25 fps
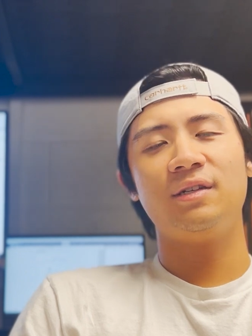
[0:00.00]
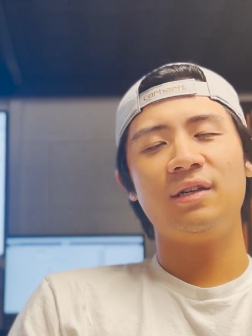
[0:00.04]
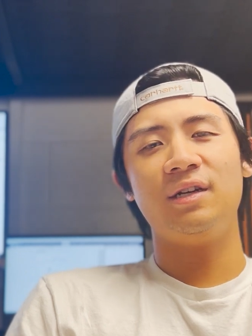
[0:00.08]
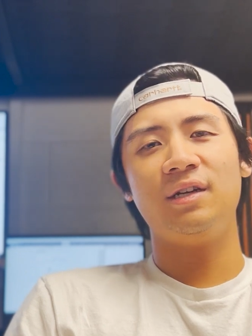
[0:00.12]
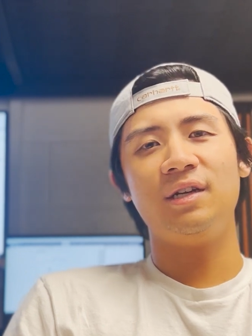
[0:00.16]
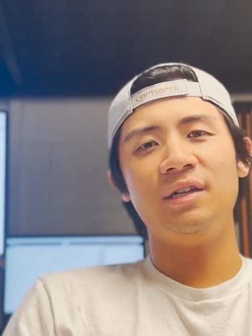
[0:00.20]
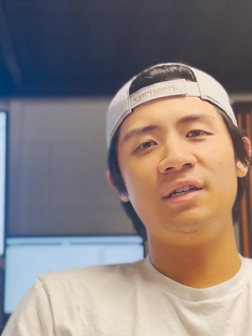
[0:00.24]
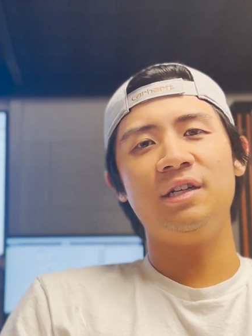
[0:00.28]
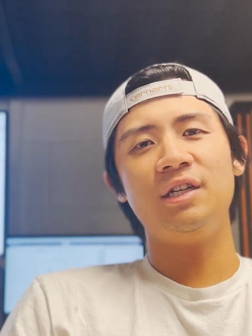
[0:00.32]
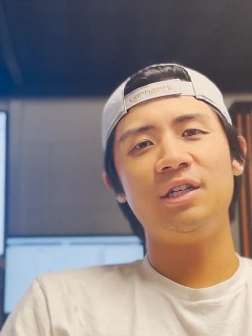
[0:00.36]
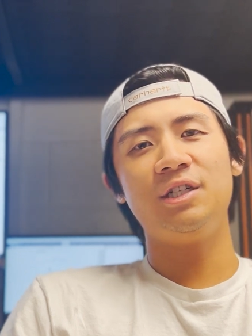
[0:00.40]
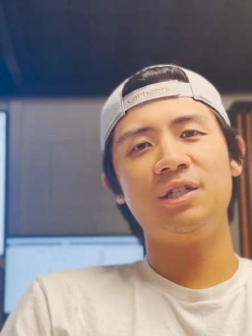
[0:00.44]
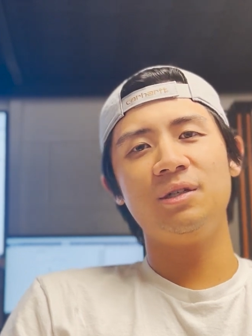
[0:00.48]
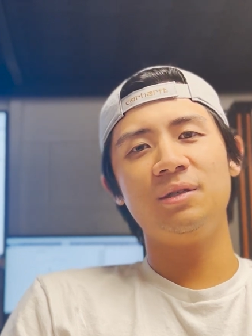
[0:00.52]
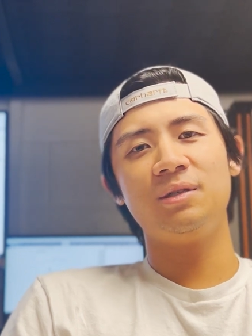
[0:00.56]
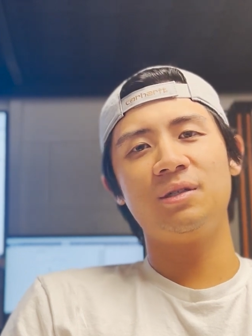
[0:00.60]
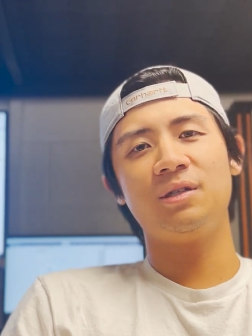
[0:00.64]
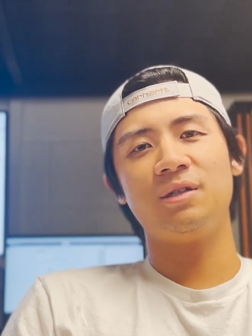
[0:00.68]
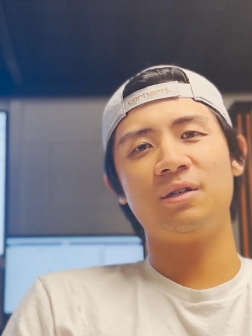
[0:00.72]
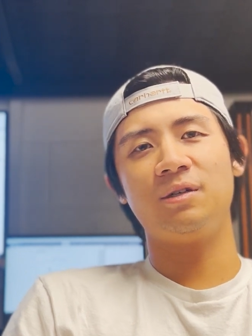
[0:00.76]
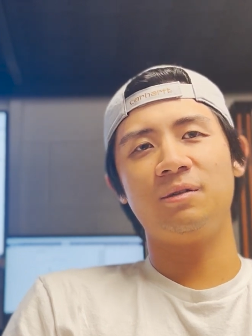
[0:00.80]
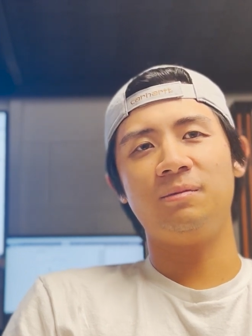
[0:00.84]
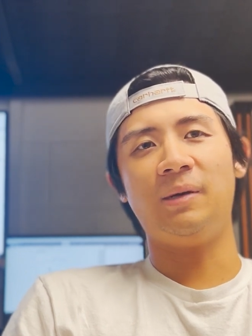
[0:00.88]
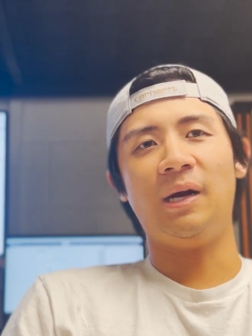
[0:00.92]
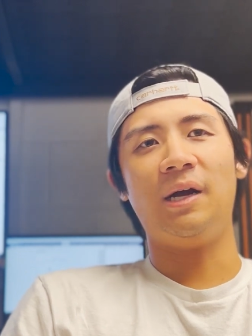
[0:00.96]
in addition
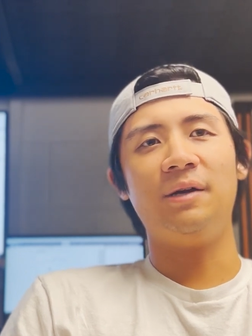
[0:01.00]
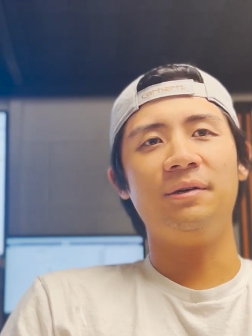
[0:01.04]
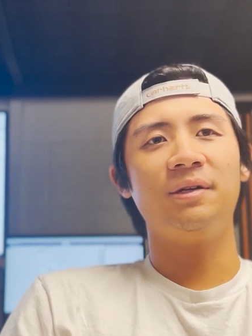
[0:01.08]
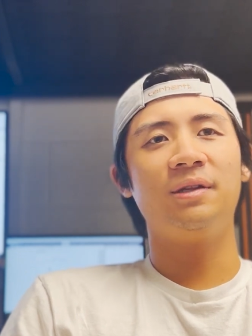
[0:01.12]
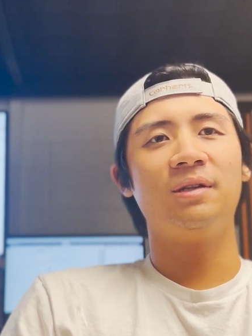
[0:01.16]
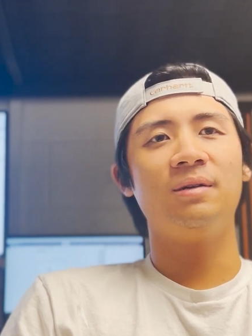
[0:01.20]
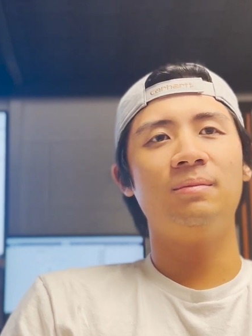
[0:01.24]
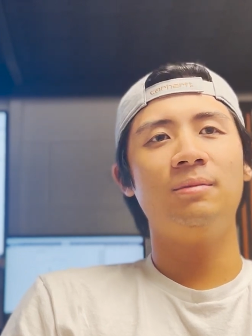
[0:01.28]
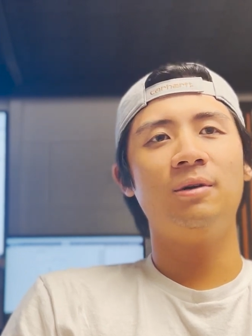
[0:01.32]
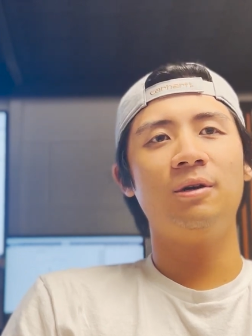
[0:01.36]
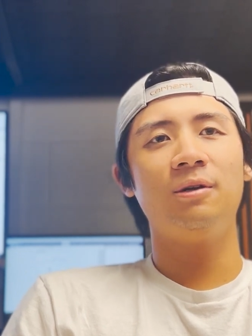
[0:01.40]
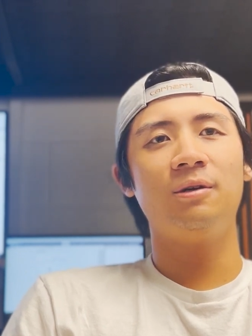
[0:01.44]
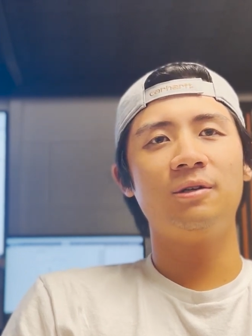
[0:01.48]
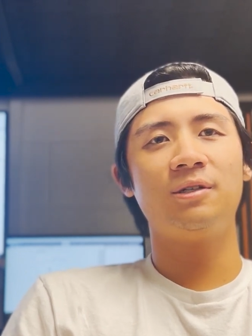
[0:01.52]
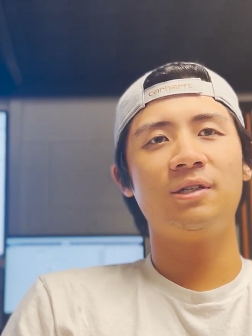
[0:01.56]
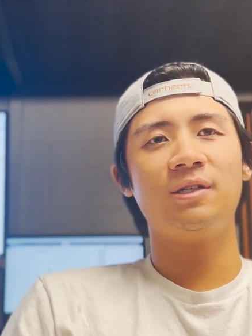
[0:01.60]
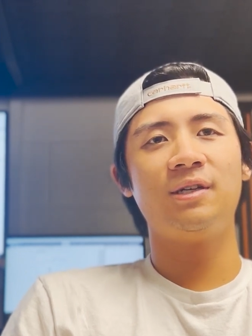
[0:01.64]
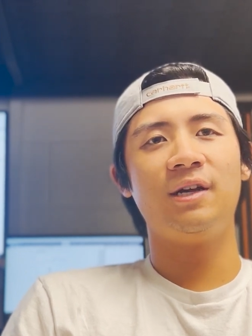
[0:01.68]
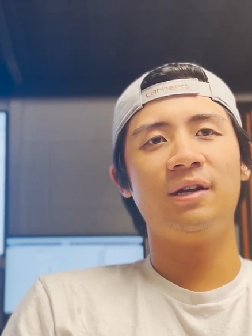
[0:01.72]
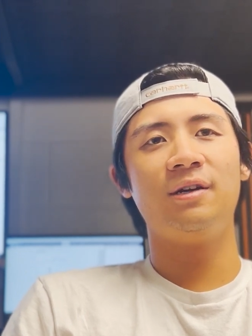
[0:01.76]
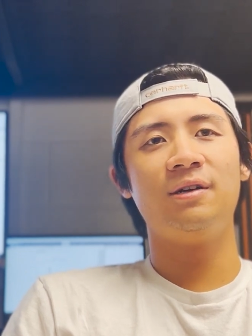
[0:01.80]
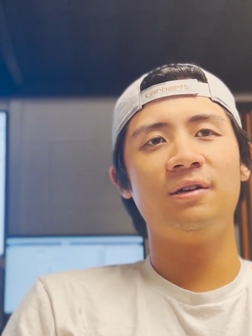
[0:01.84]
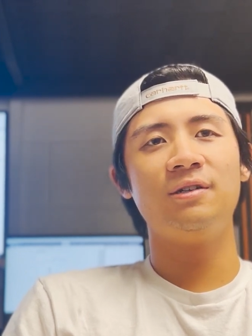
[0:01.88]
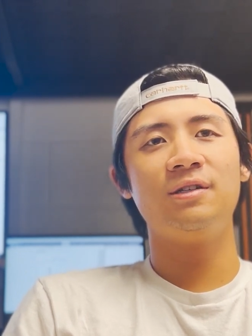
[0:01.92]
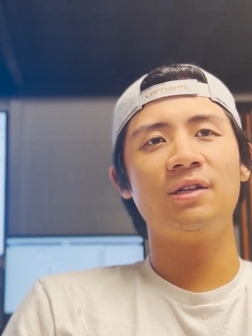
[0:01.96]
to rounding the motor
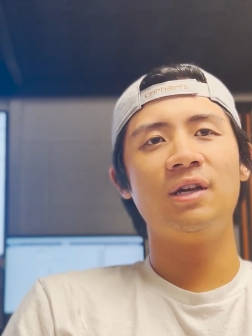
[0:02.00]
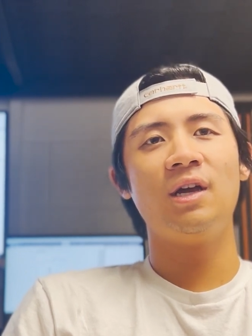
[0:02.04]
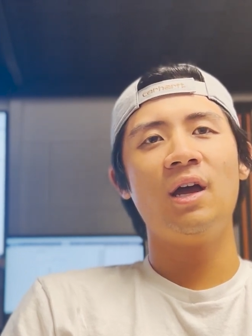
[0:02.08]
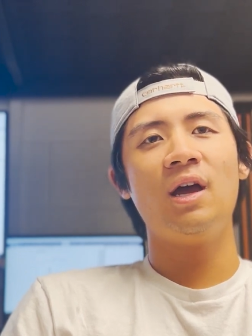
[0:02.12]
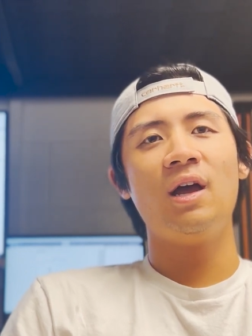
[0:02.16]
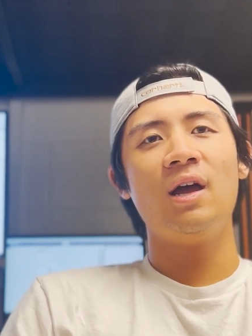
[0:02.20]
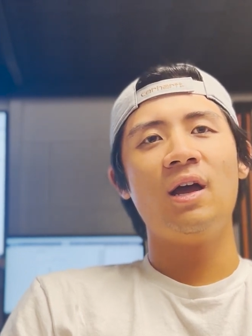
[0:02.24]
stators,